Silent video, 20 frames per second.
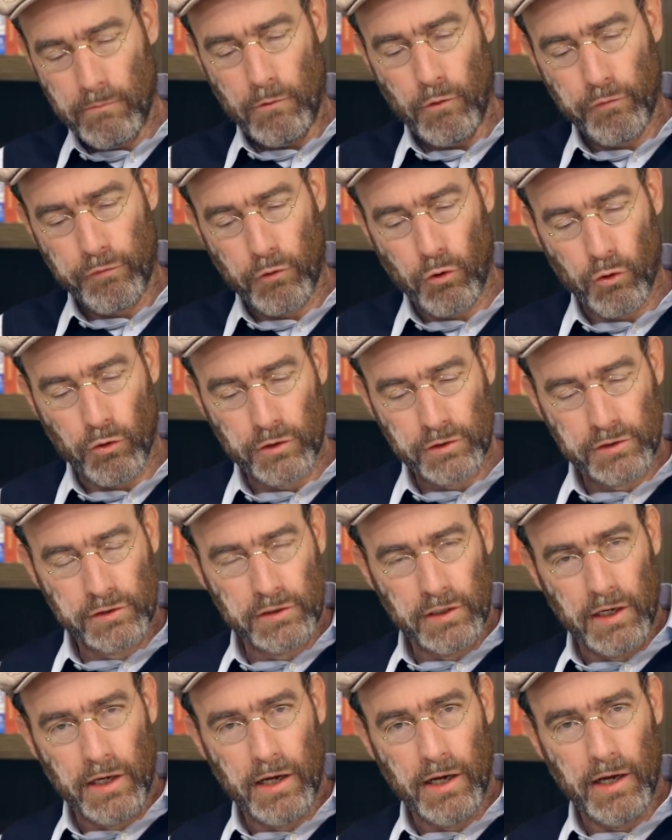of course,
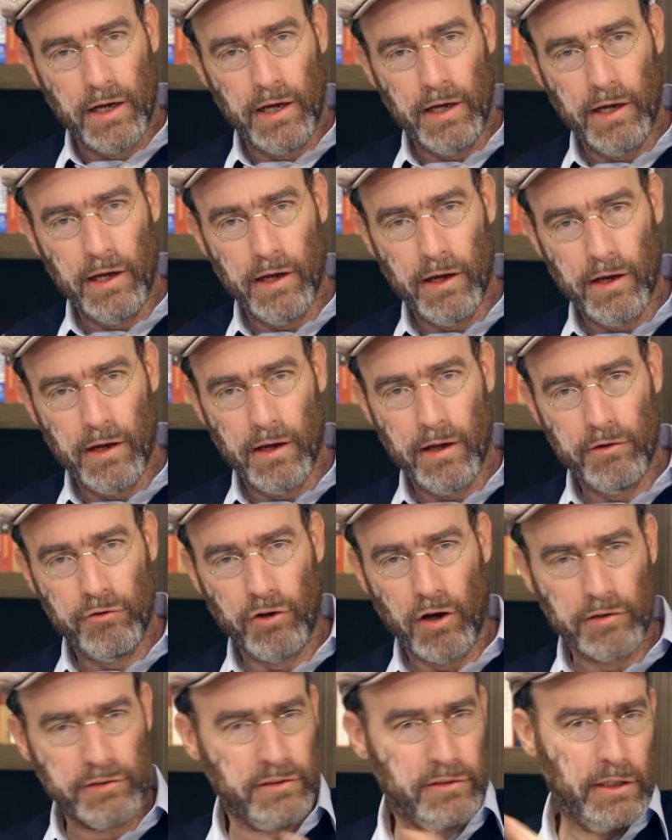
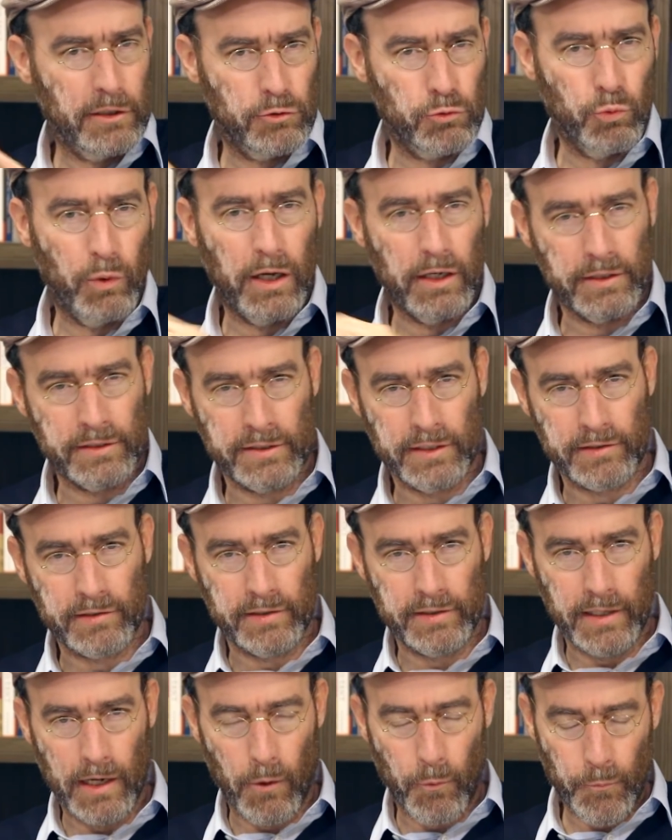just as well as
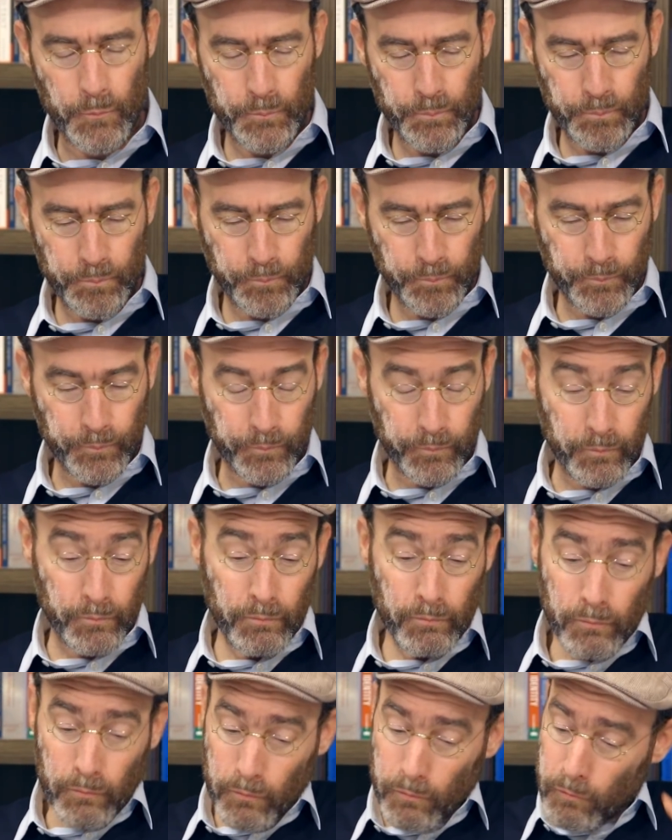Netanyahu.
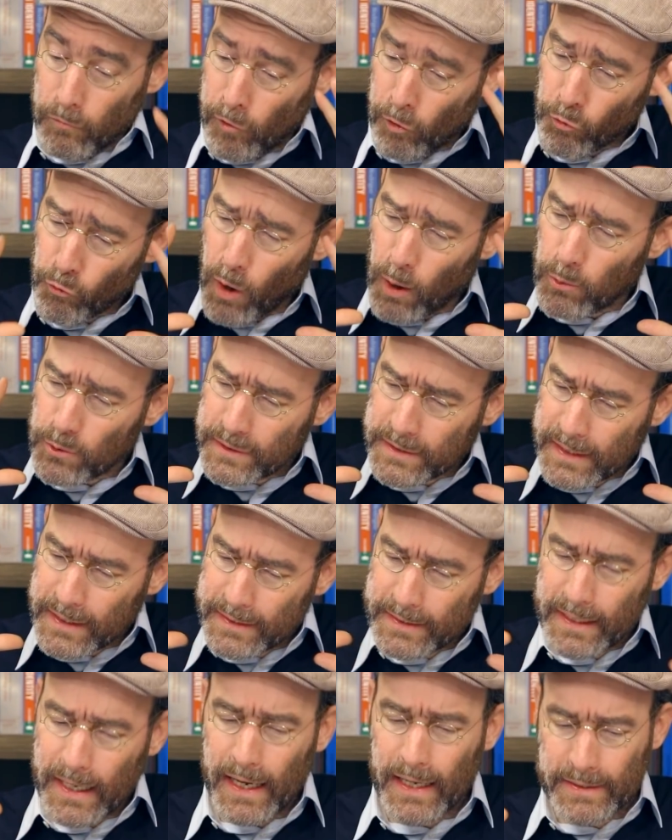So I would say
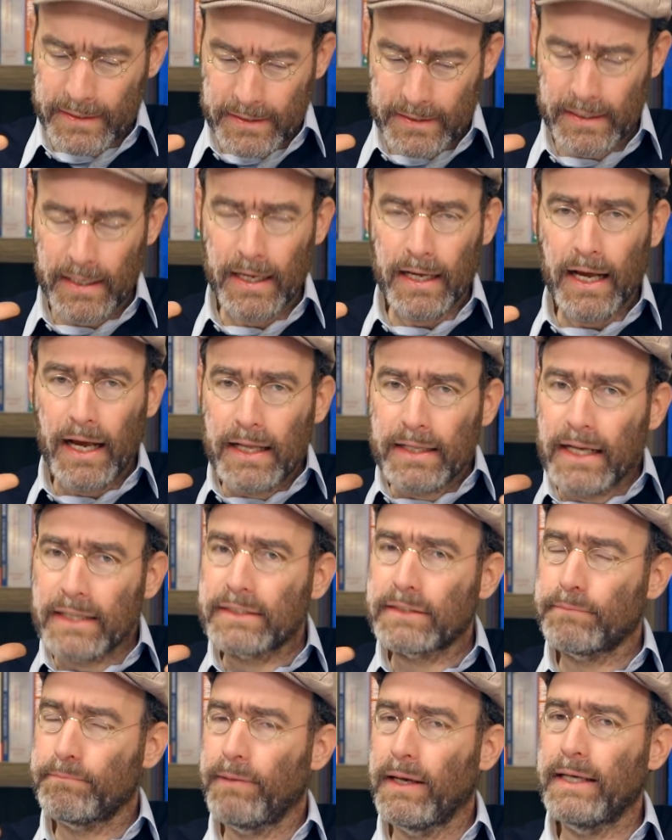that's
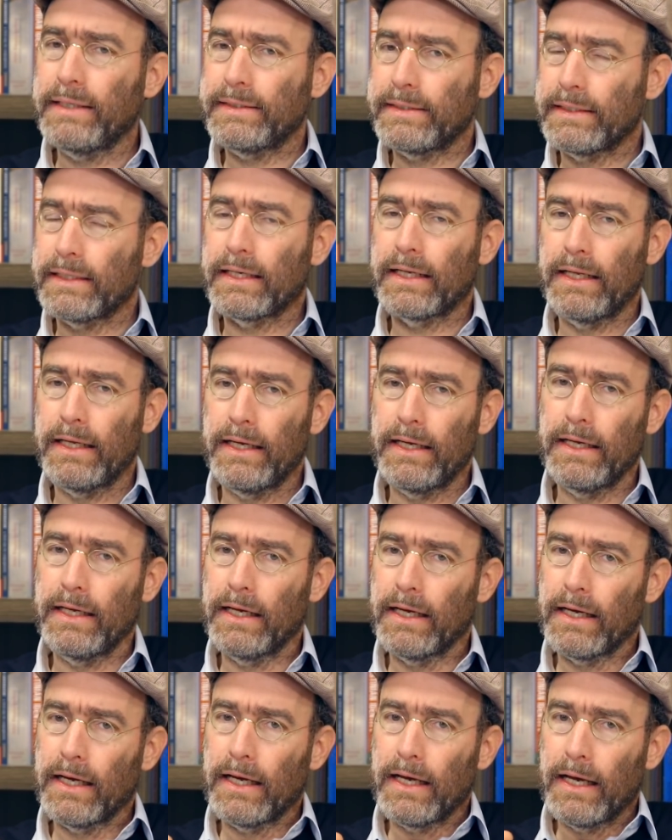basically